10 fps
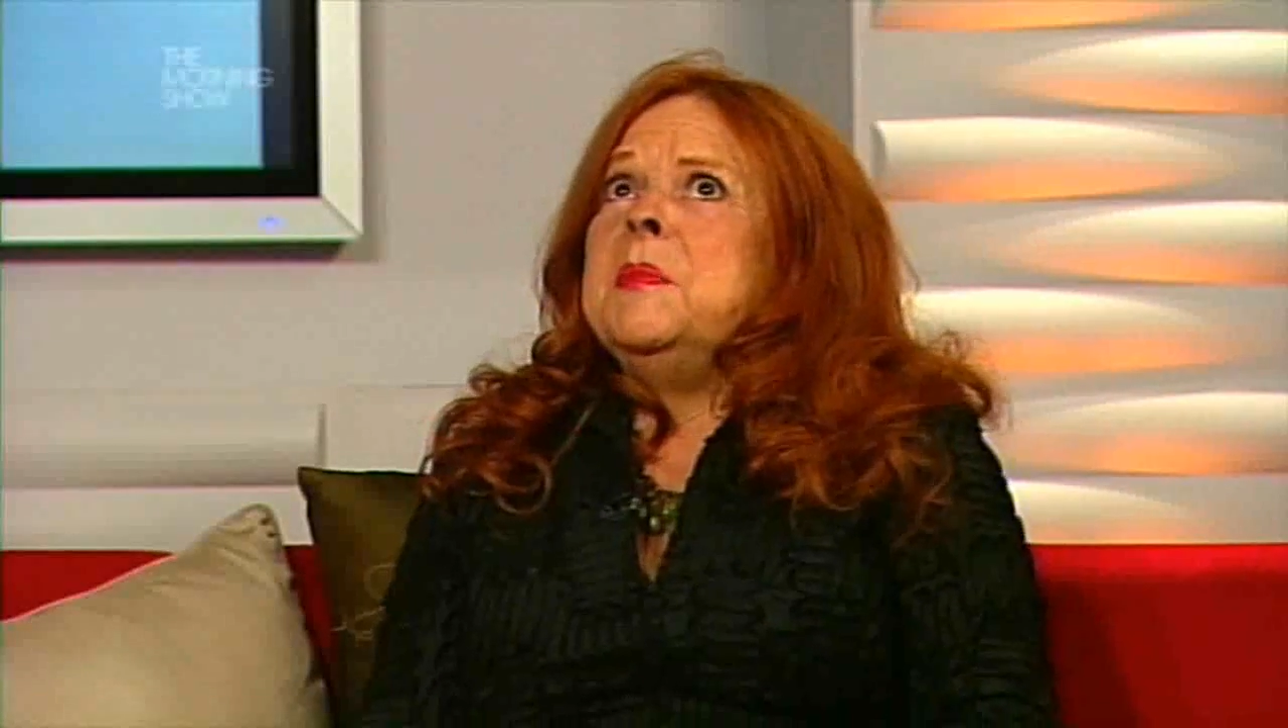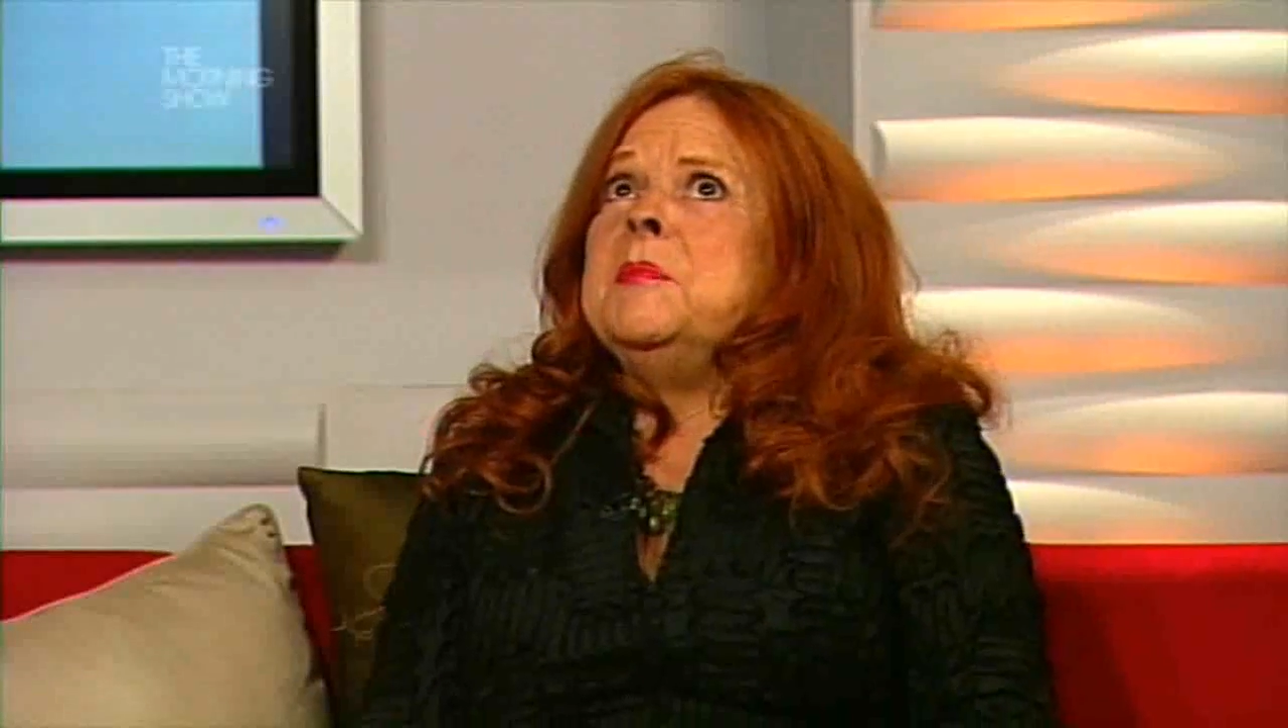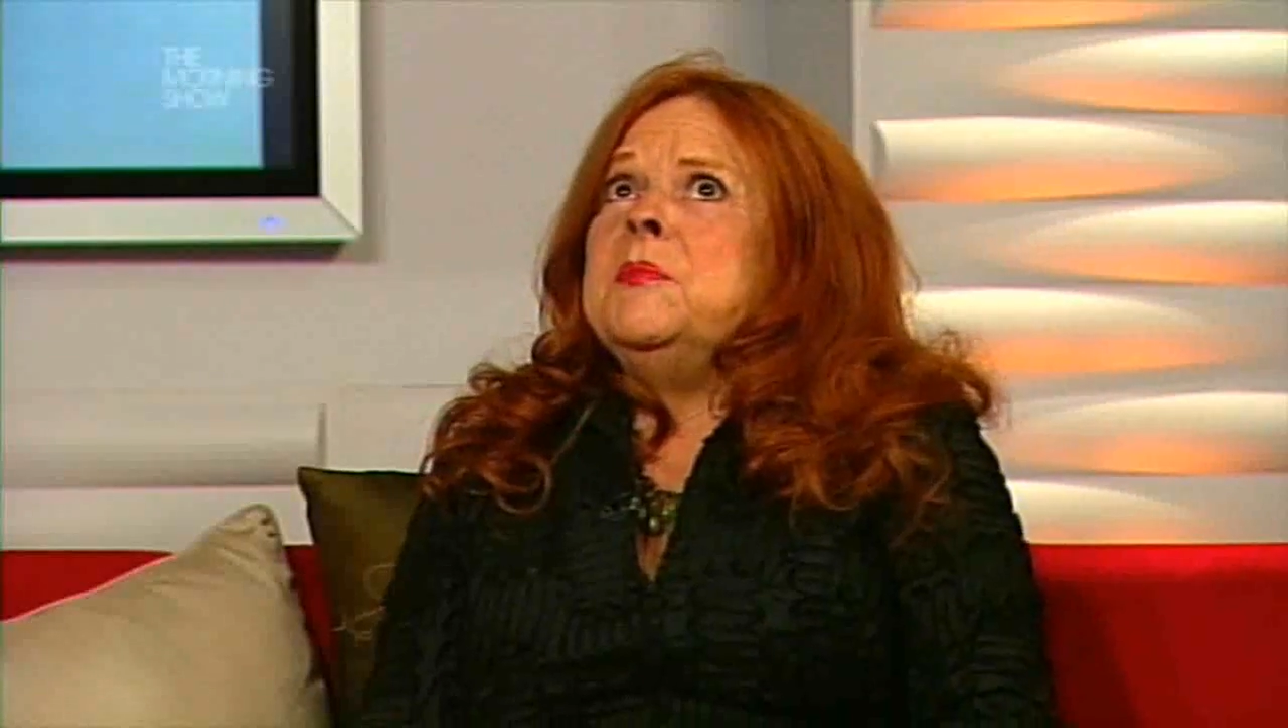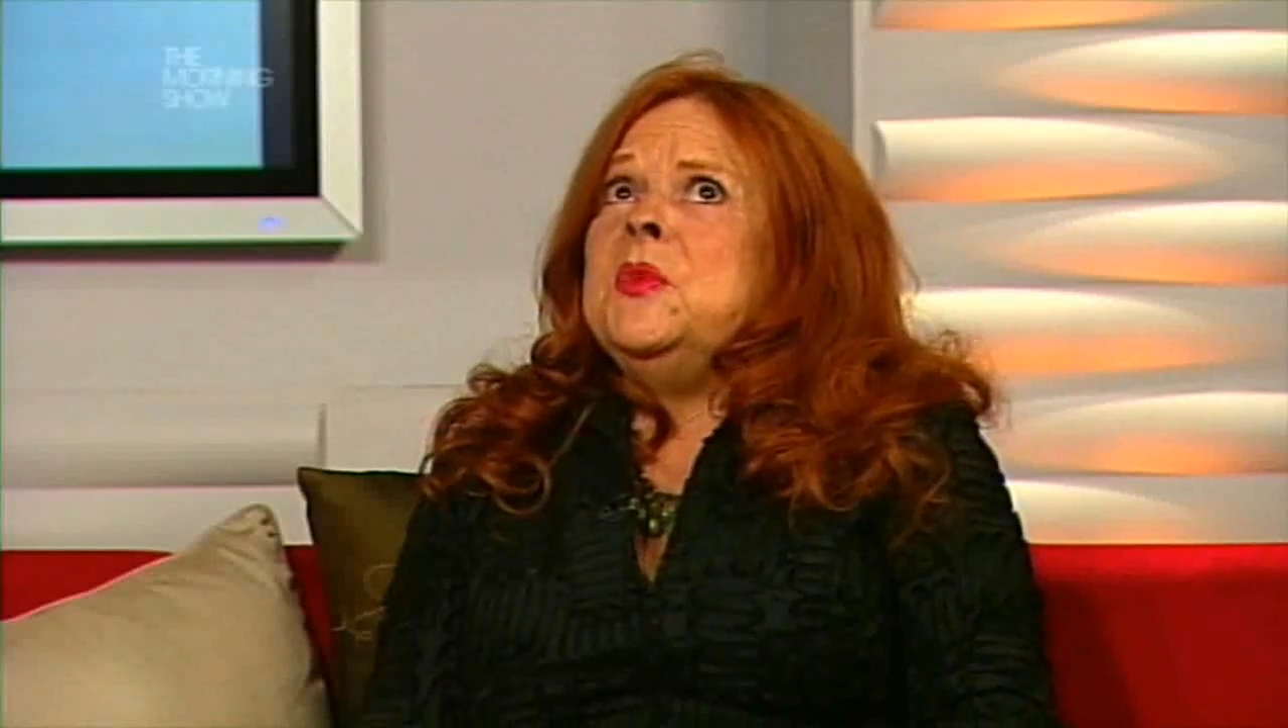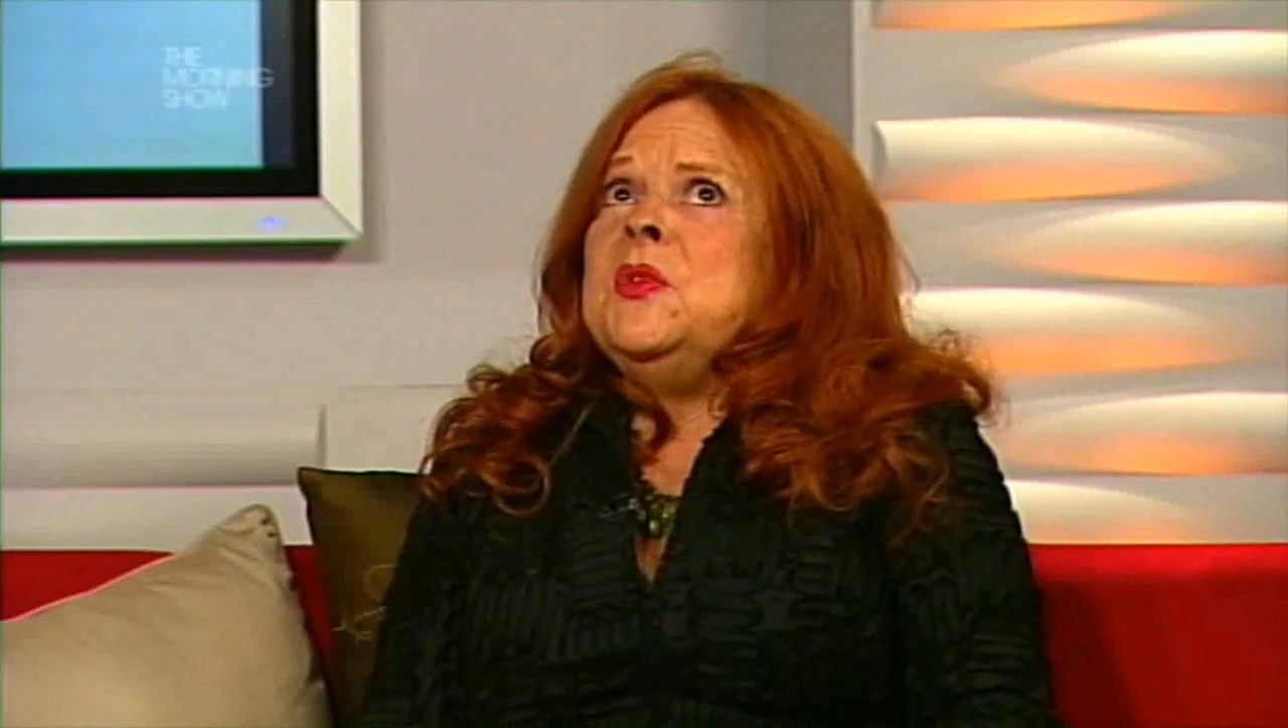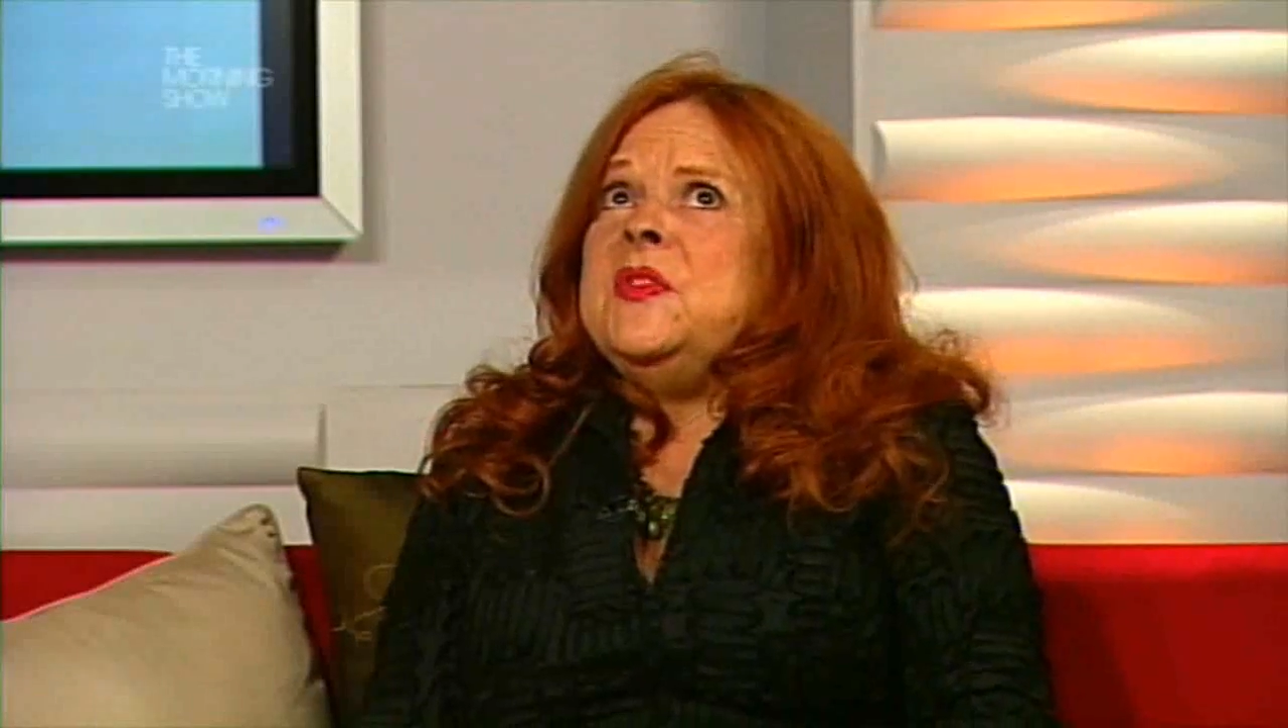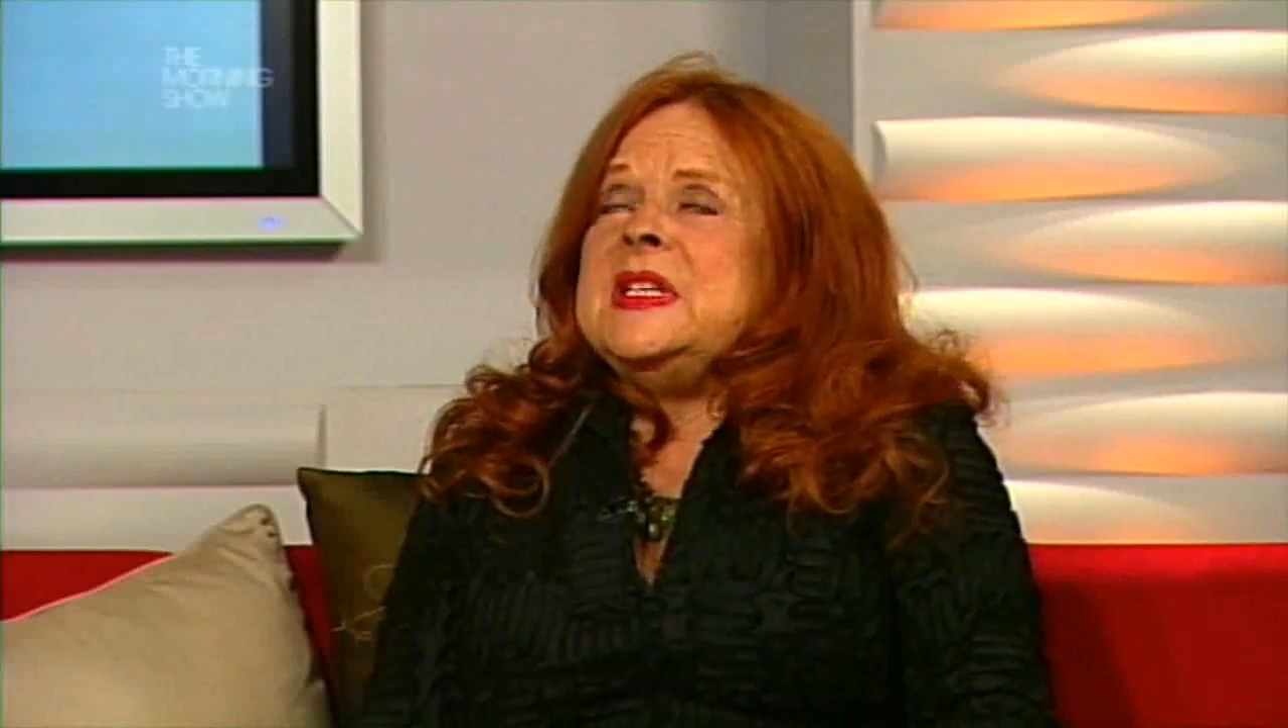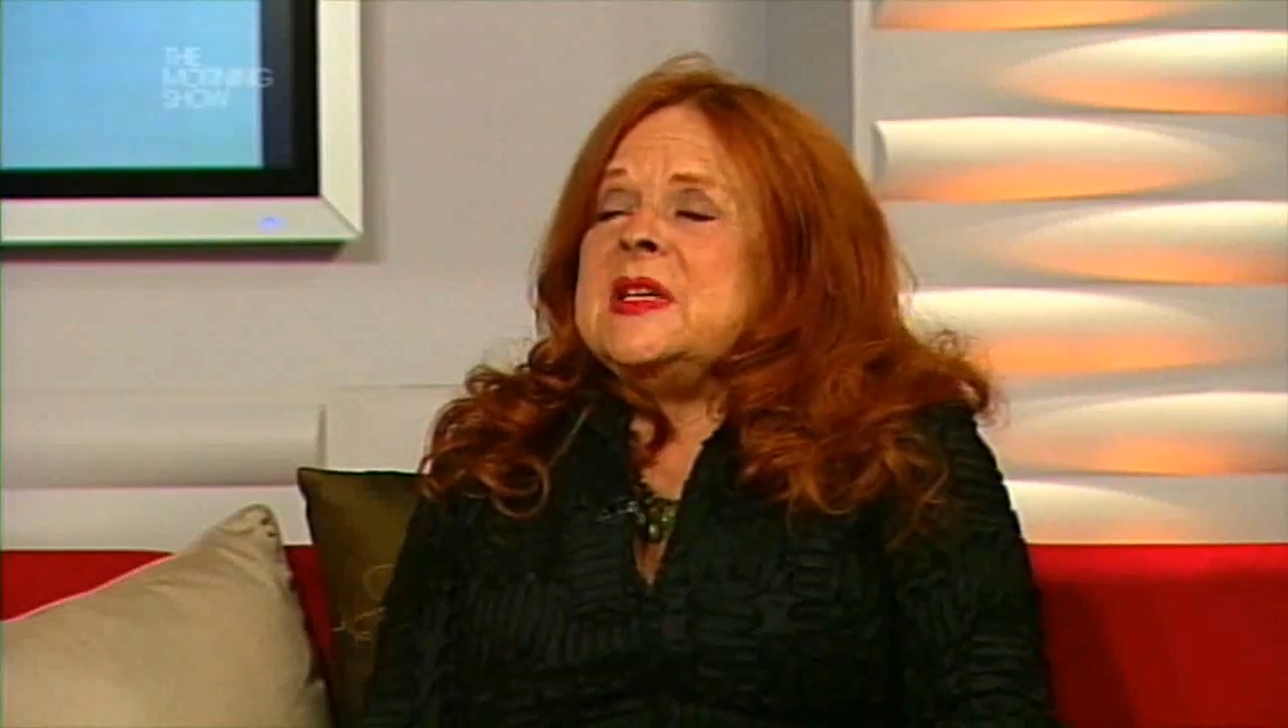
movies